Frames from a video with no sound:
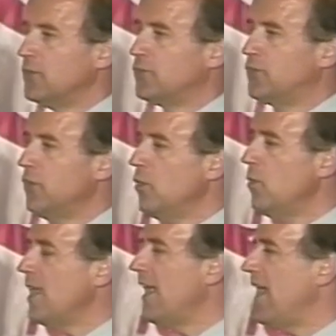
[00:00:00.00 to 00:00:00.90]
Do
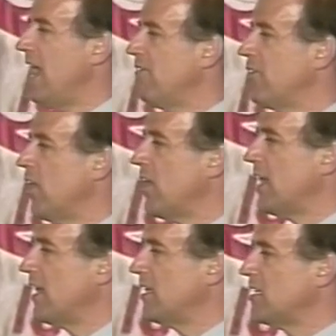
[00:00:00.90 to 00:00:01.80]
we have in our
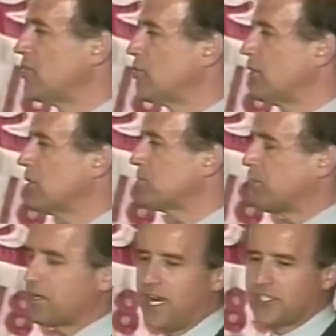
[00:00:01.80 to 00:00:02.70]
English
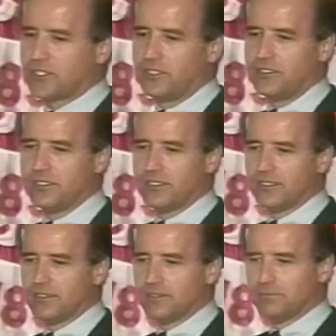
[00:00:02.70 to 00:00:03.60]
jurisprudential
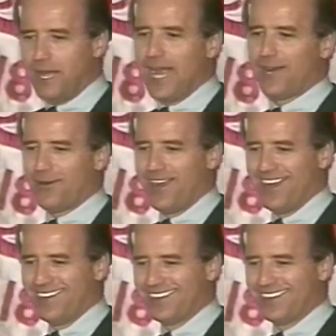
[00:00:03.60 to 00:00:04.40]
background